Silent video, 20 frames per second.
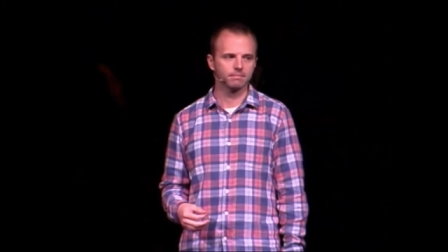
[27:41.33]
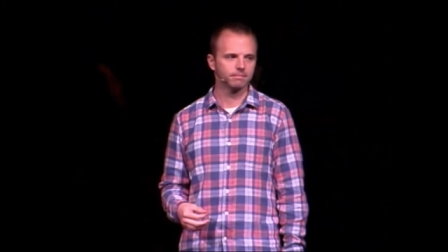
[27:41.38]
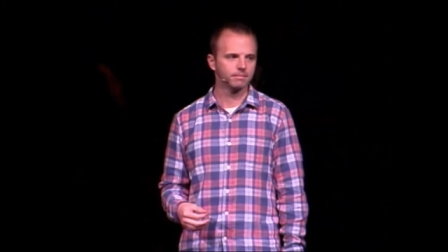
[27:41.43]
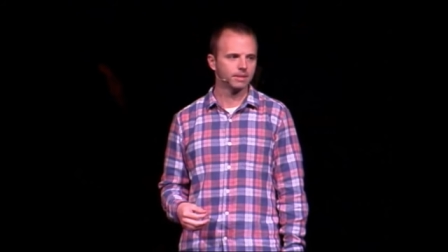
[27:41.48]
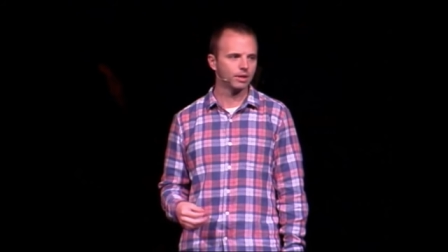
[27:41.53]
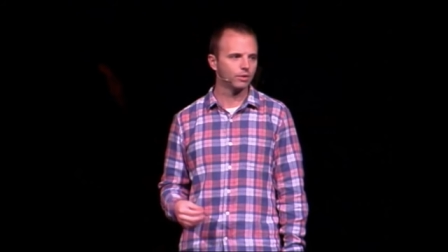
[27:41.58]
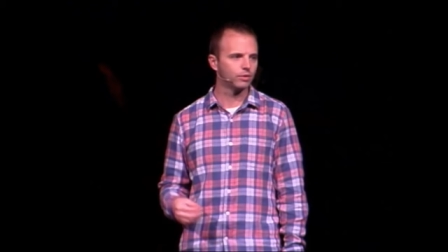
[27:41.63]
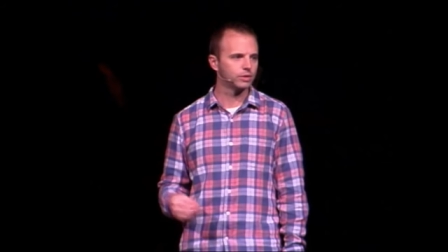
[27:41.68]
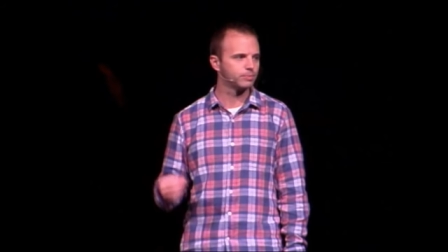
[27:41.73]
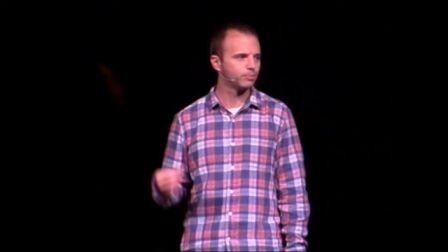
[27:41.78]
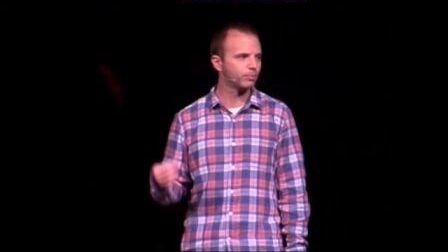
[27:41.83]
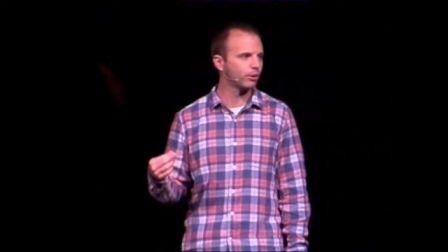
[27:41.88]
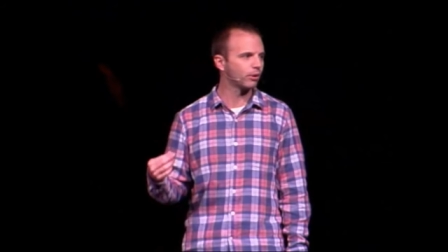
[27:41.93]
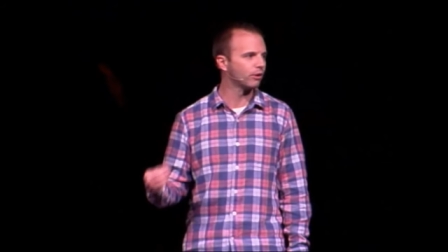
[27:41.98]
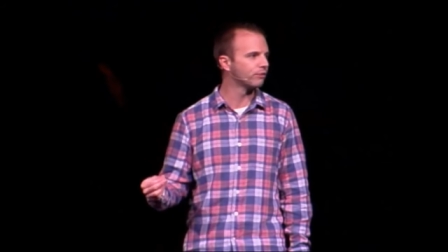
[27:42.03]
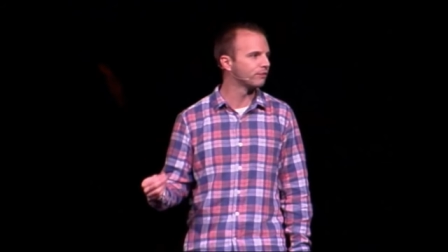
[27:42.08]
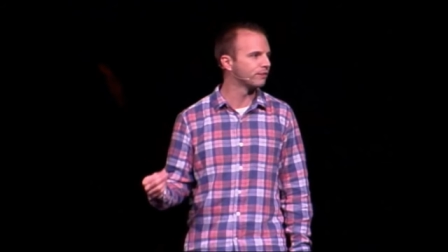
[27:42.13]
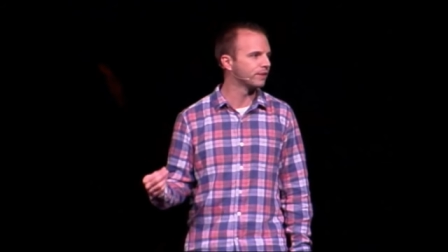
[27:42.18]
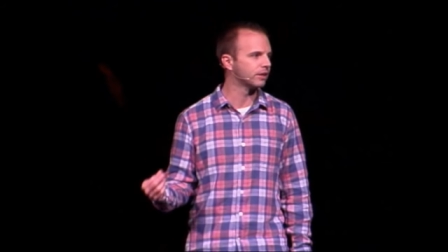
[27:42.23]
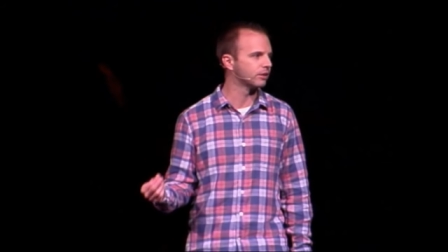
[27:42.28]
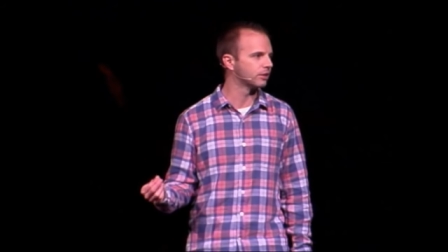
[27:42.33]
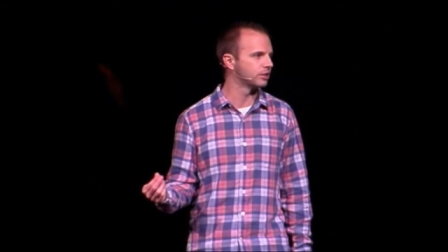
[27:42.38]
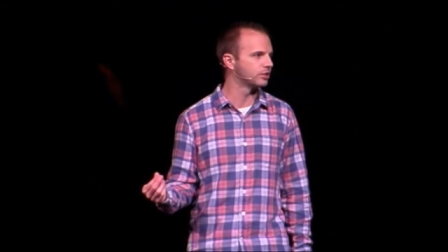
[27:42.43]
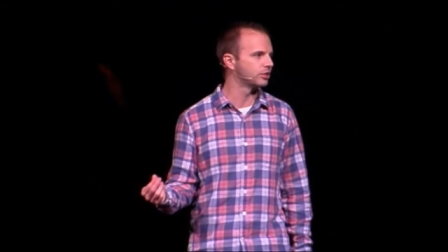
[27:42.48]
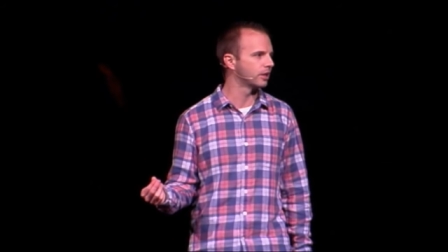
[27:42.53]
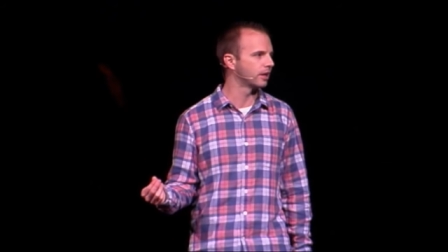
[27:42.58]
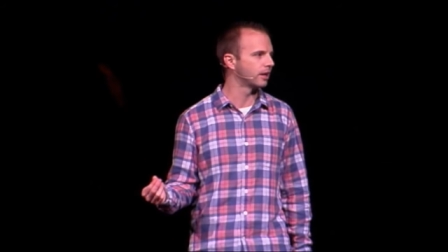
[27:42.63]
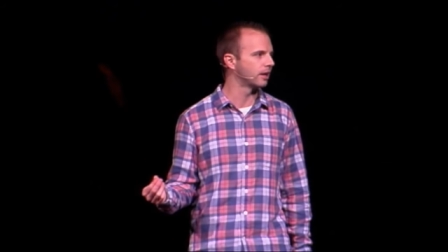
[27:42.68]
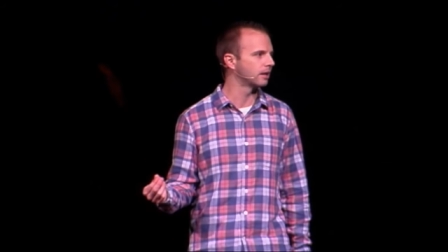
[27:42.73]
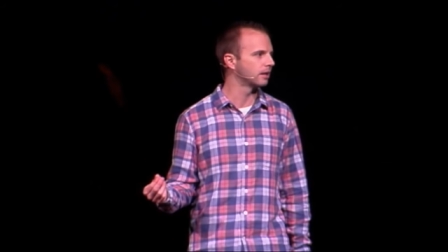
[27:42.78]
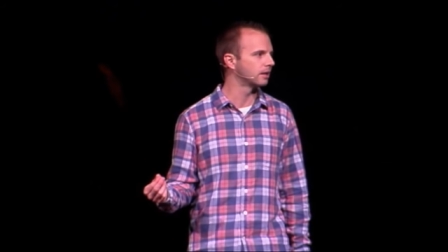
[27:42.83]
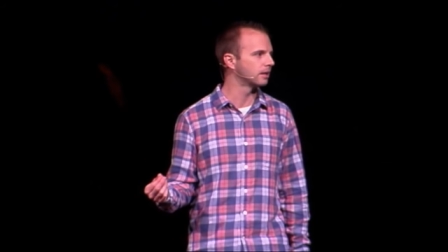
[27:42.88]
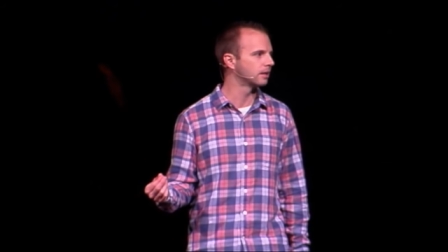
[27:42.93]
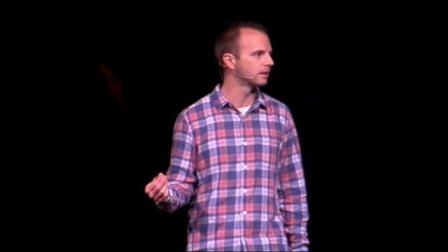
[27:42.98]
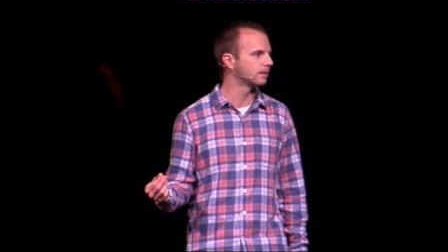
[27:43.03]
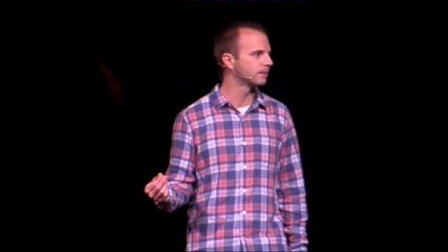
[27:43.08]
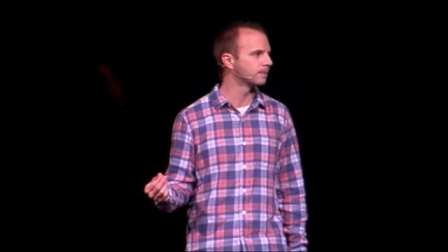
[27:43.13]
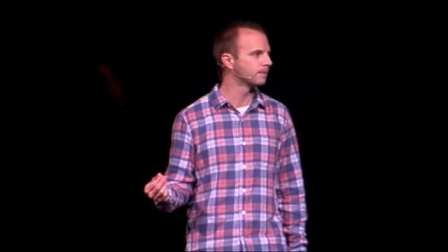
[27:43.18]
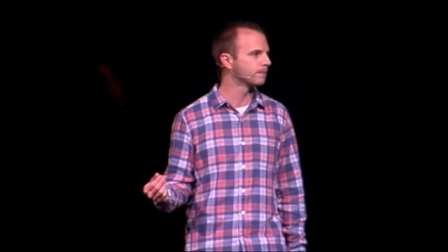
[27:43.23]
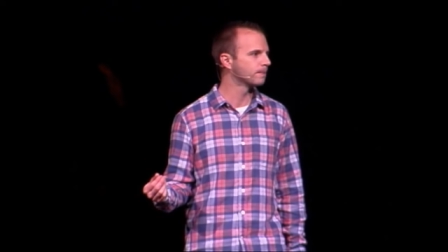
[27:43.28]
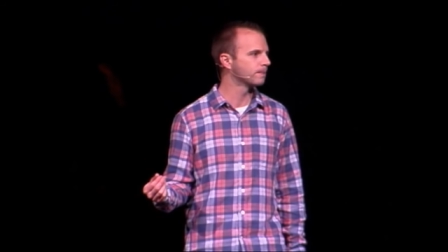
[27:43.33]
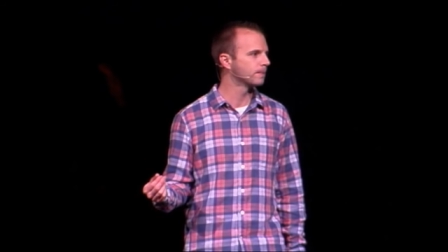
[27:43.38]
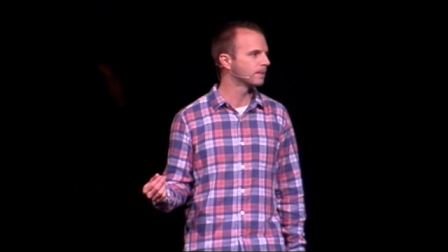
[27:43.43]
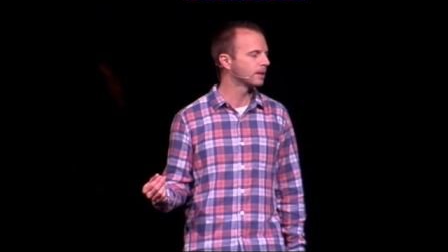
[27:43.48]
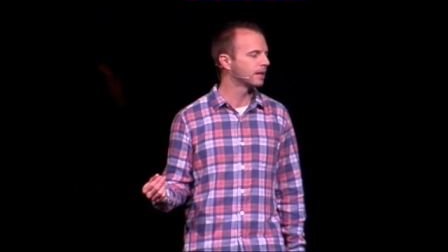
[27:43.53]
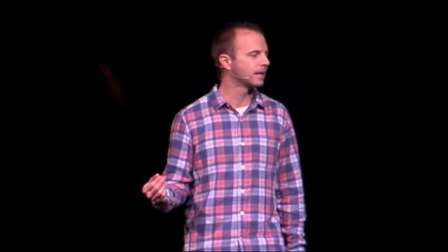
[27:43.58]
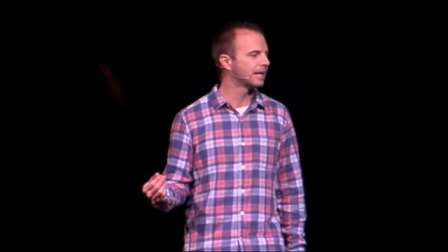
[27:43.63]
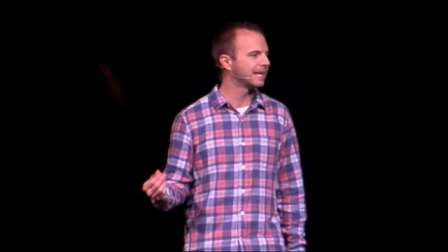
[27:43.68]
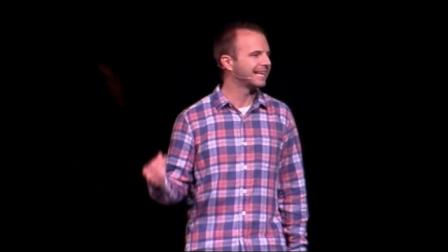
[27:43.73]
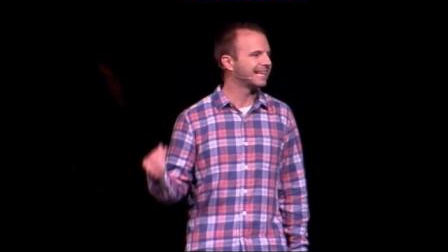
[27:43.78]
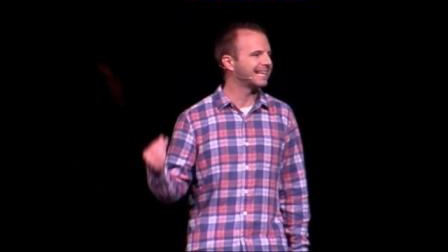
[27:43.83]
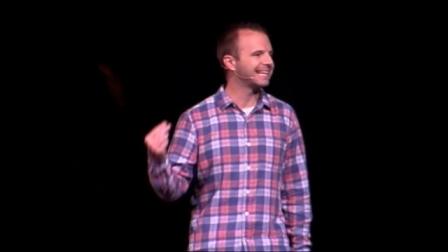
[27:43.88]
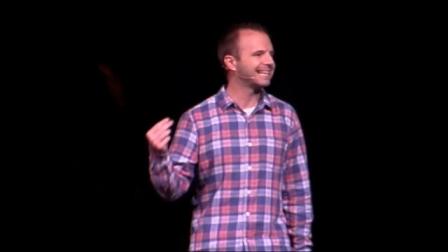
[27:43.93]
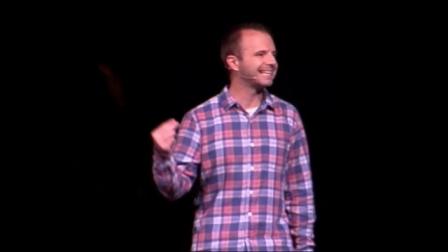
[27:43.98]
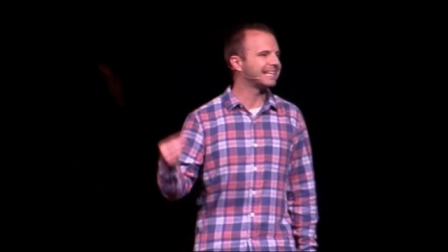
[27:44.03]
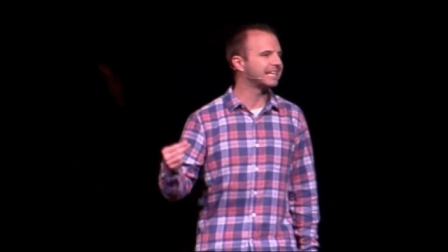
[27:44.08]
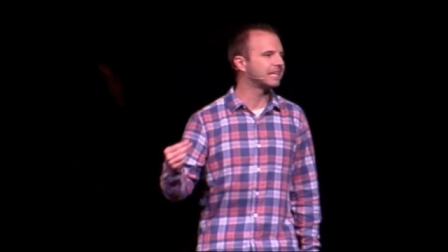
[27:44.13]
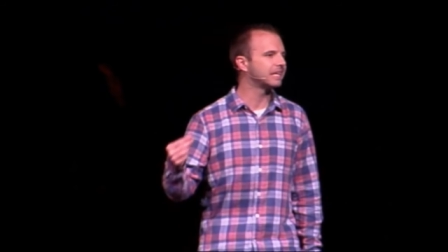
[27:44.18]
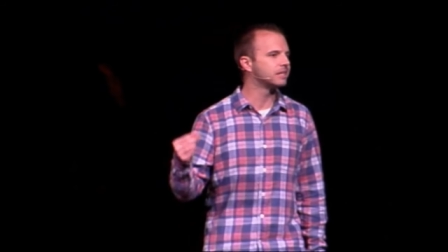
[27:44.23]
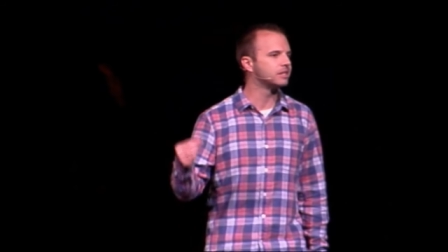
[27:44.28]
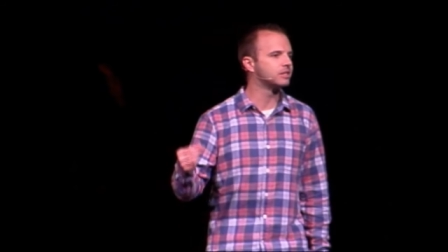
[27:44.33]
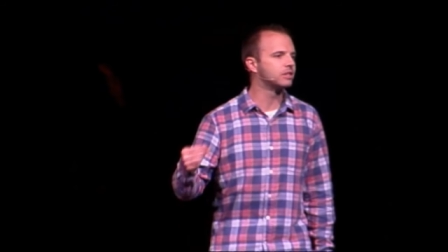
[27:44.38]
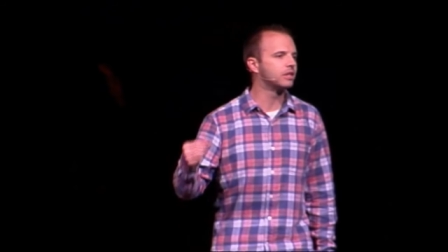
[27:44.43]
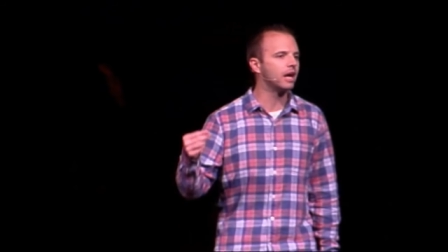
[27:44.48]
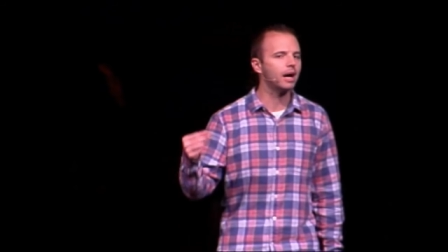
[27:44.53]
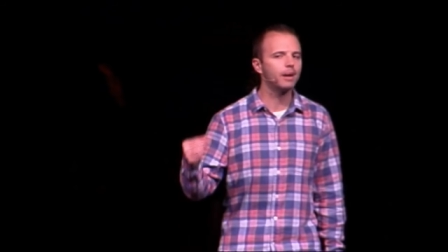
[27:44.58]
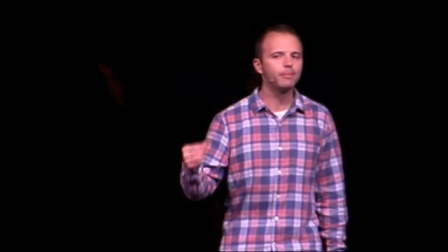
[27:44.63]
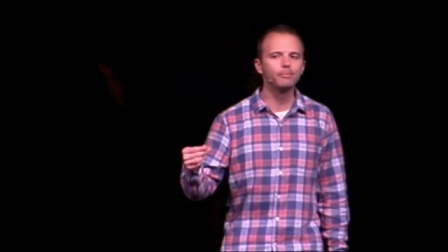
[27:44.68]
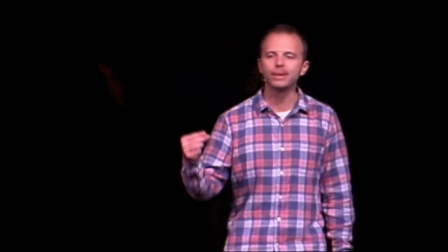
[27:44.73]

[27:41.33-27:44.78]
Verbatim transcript: No, it's perfect Christianity. It is the